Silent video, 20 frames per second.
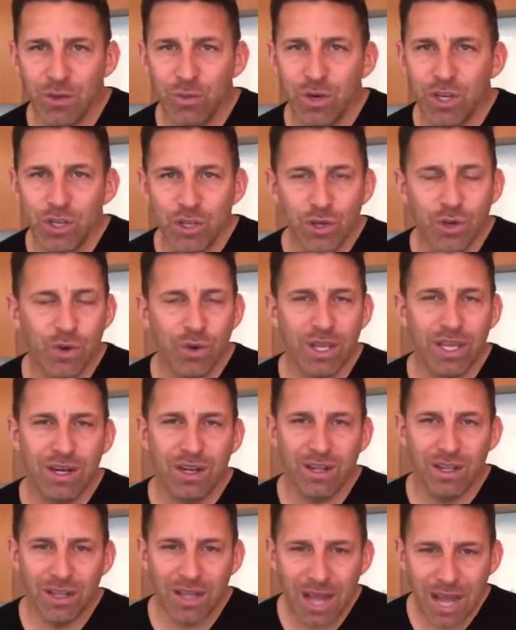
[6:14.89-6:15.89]
When you go get a
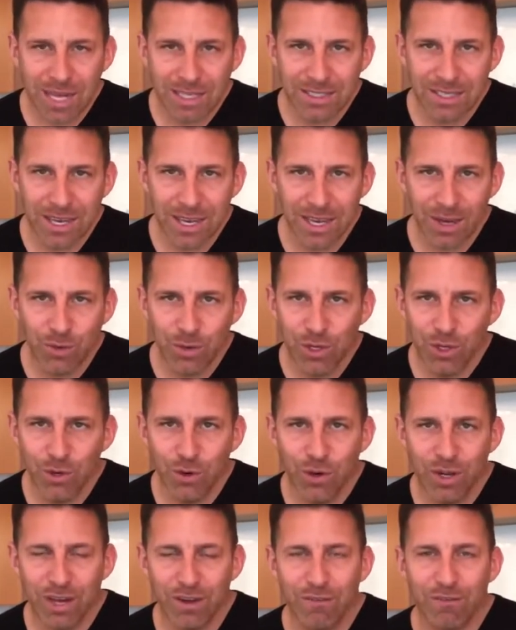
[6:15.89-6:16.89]
latte, when you
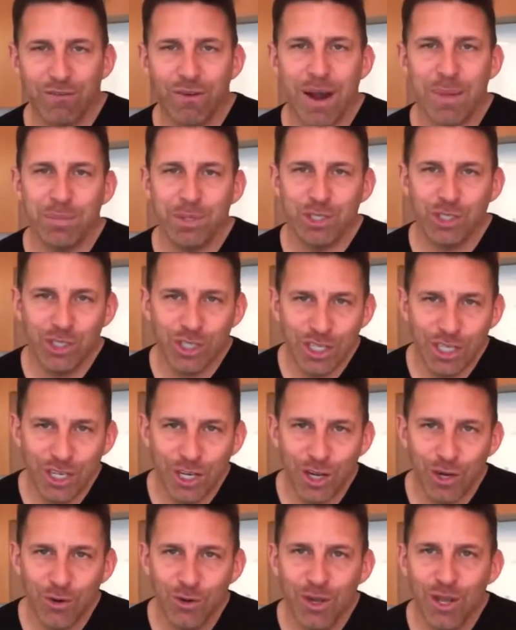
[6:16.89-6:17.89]
go get a
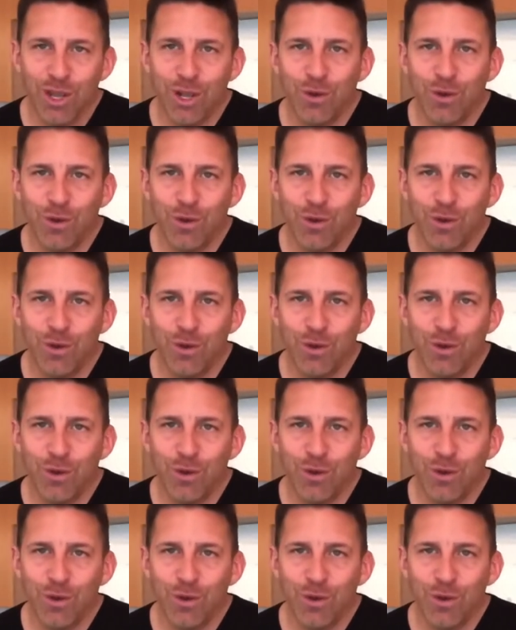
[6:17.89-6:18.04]
frappuccino,